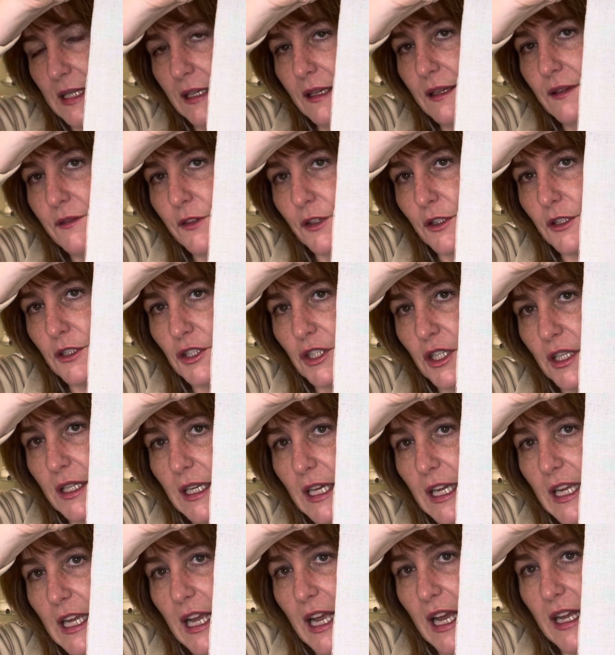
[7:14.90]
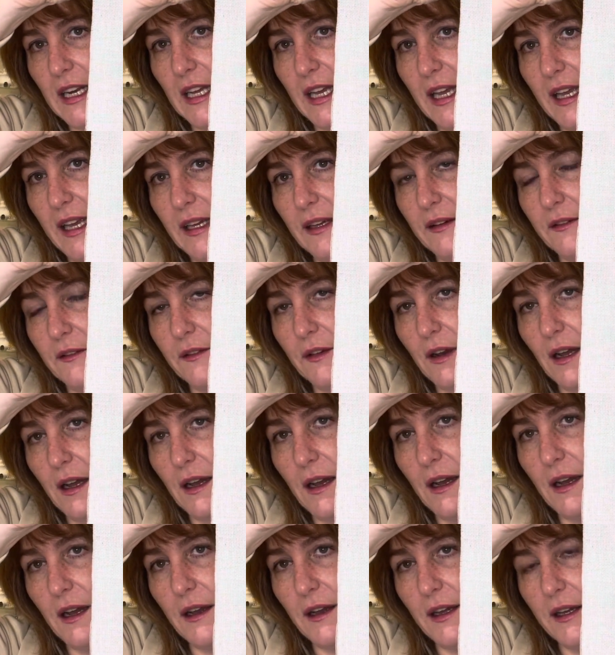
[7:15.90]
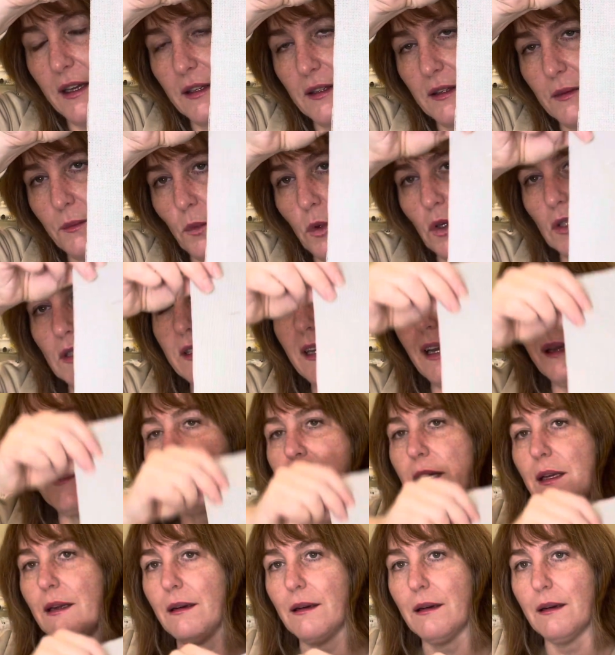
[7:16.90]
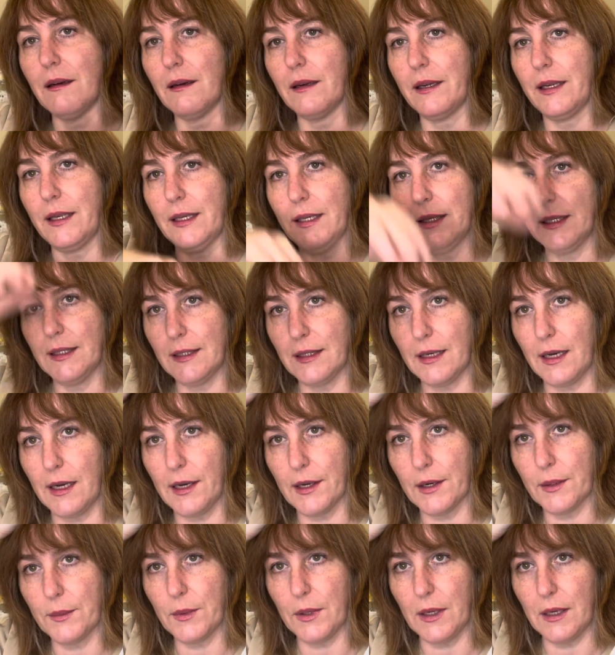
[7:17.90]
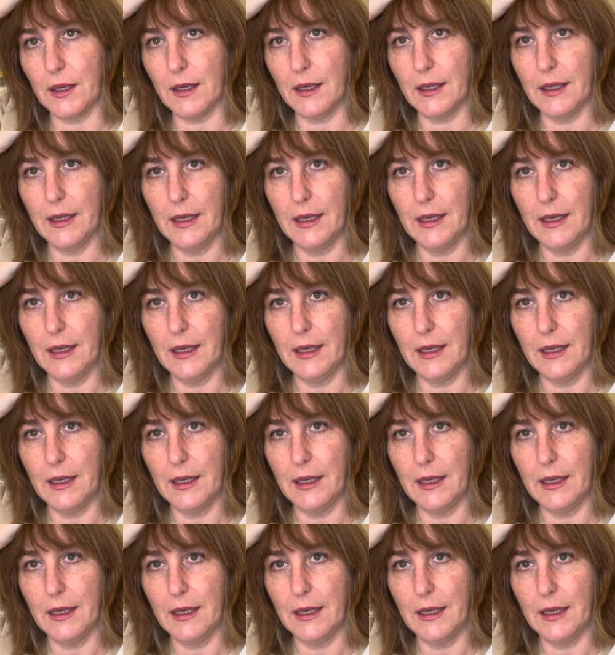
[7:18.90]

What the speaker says: conversion, and Wool Time here in Ottawa